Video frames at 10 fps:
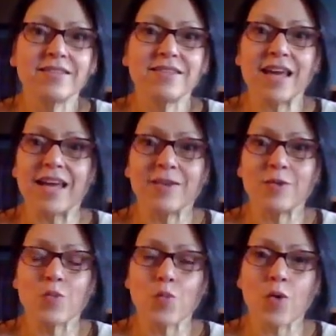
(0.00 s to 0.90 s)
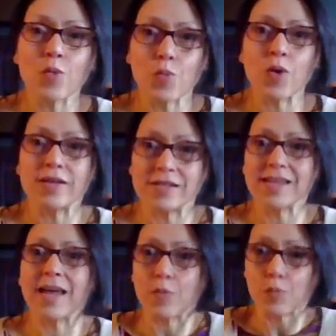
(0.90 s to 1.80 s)
then it's
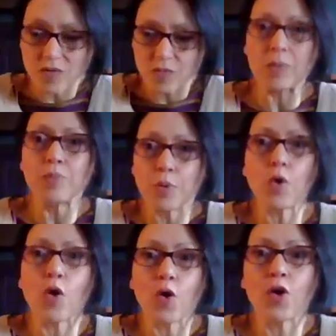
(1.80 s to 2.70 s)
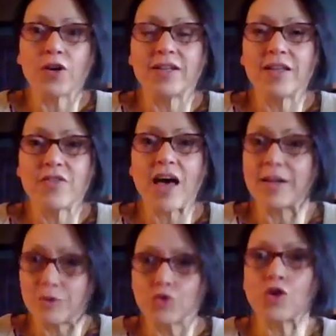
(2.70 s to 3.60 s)
like we've been put on
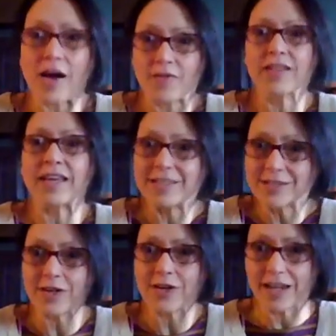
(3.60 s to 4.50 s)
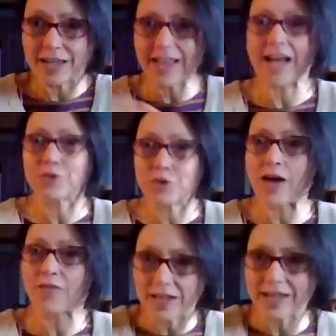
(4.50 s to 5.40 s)
that travelator, and that
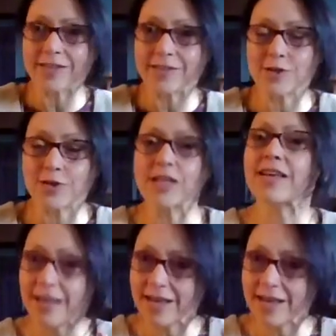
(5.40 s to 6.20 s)
travelator is going to